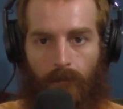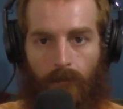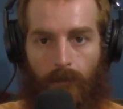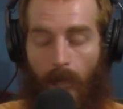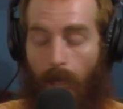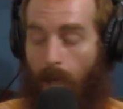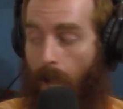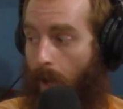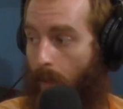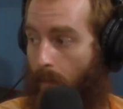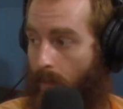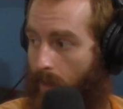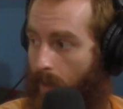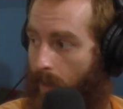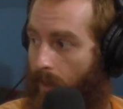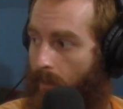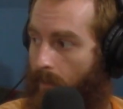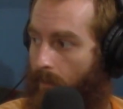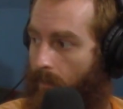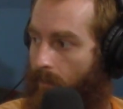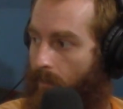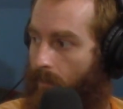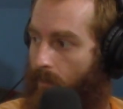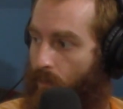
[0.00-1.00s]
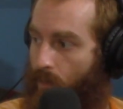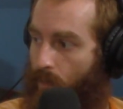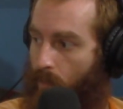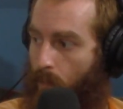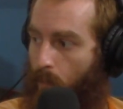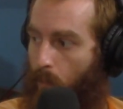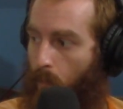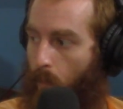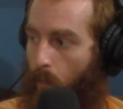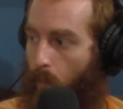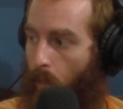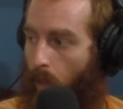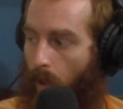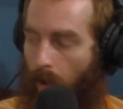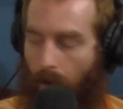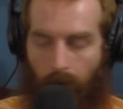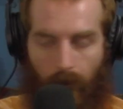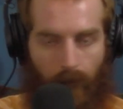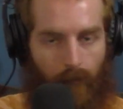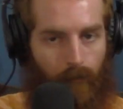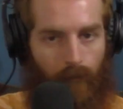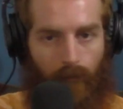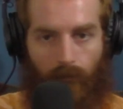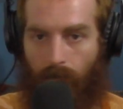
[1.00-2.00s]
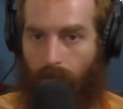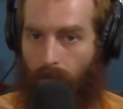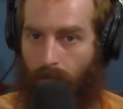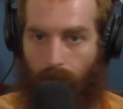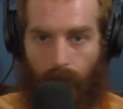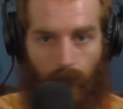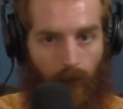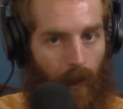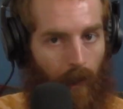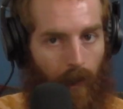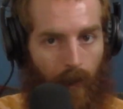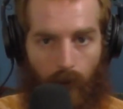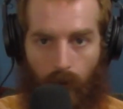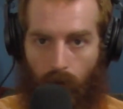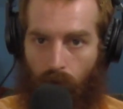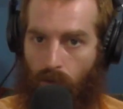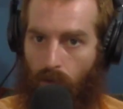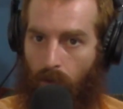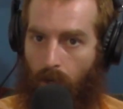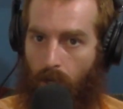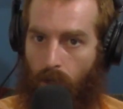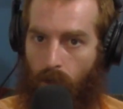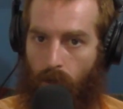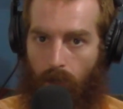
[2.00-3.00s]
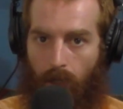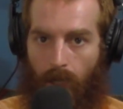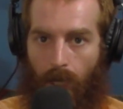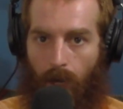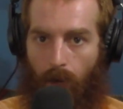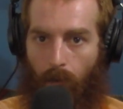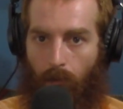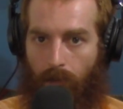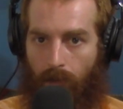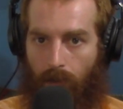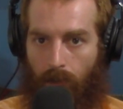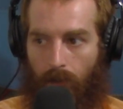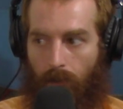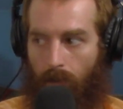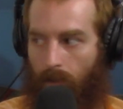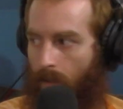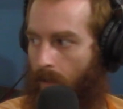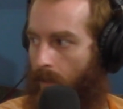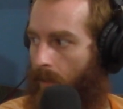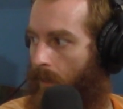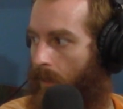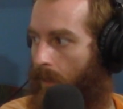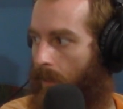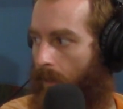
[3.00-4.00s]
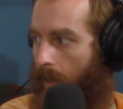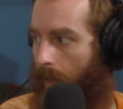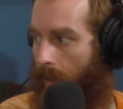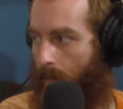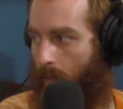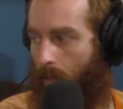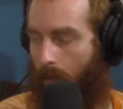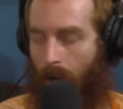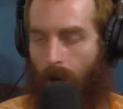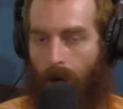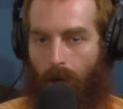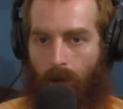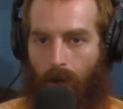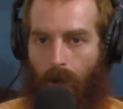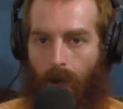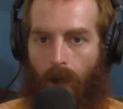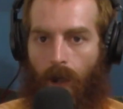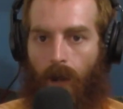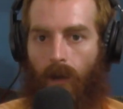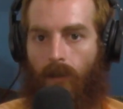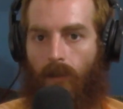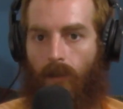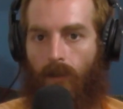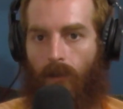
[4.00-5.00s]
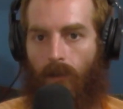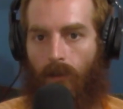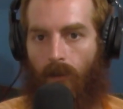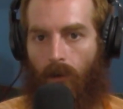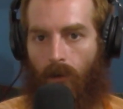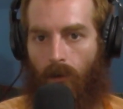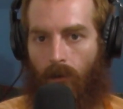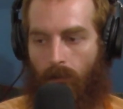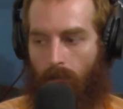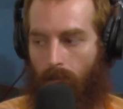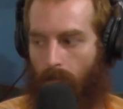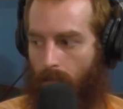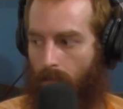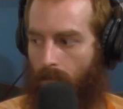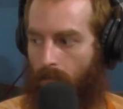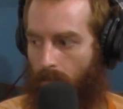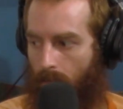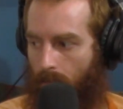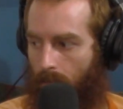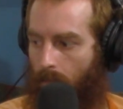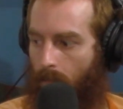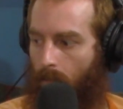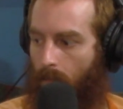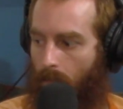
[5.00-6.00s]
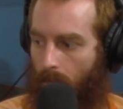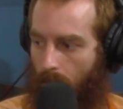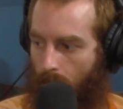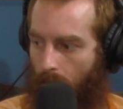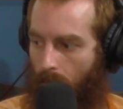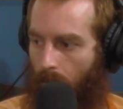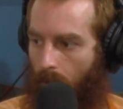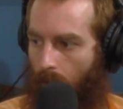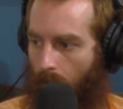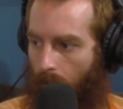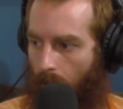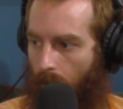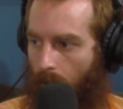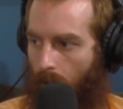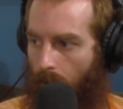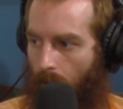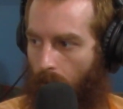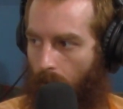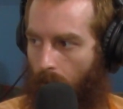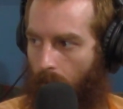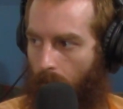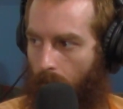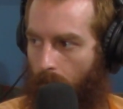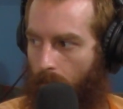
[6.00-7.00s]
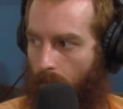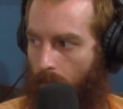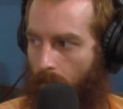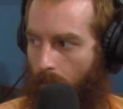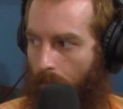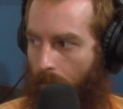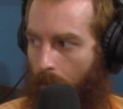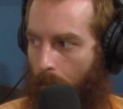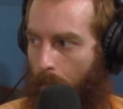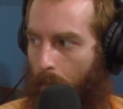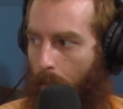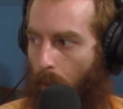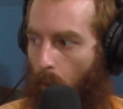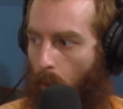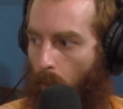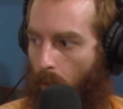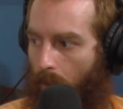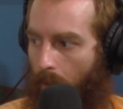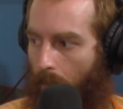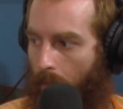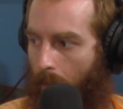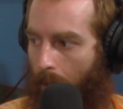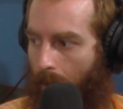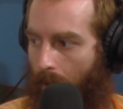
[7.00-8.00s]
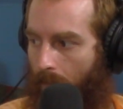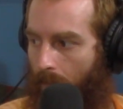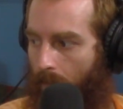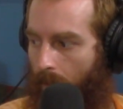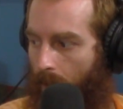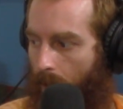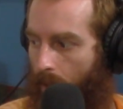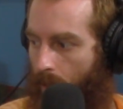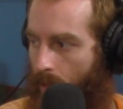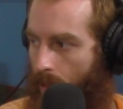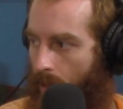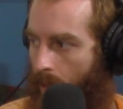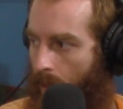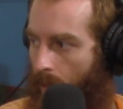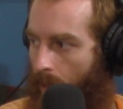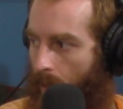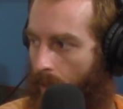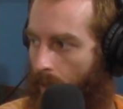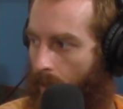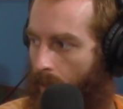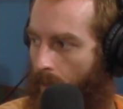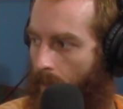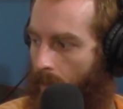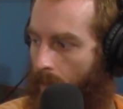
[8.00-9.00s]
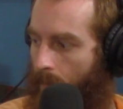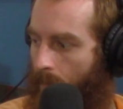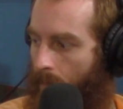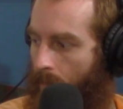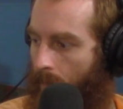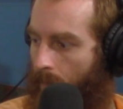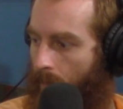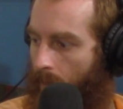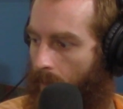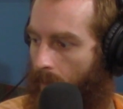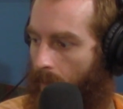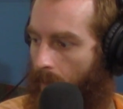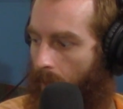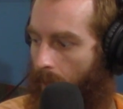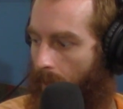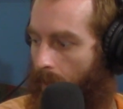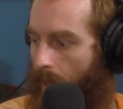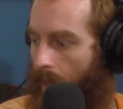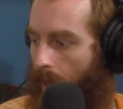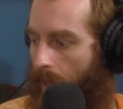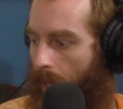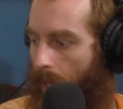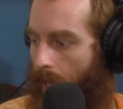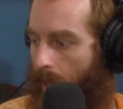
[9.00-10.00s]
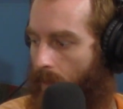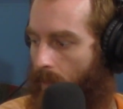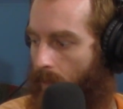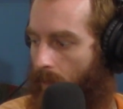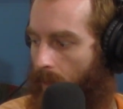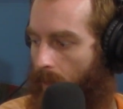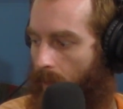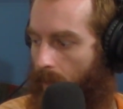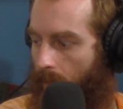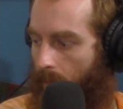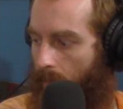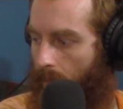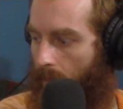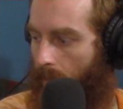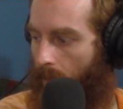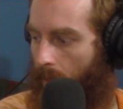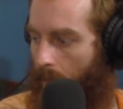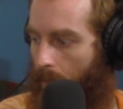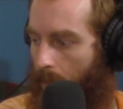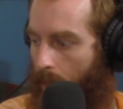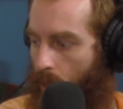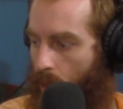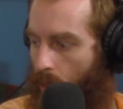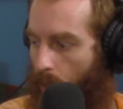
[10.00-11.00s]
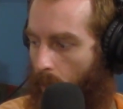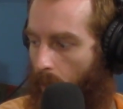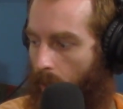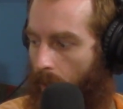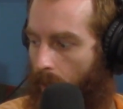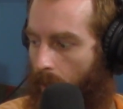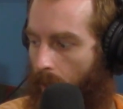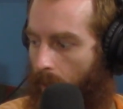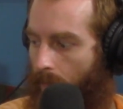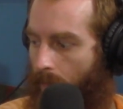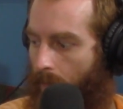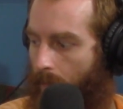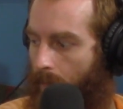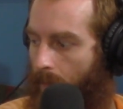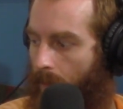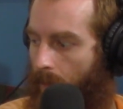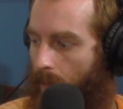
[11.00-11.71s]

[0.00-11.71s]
And that was it. Just one little stretch, and that was it. That's where I caught the bulk of my fish. I think actually the majority of them.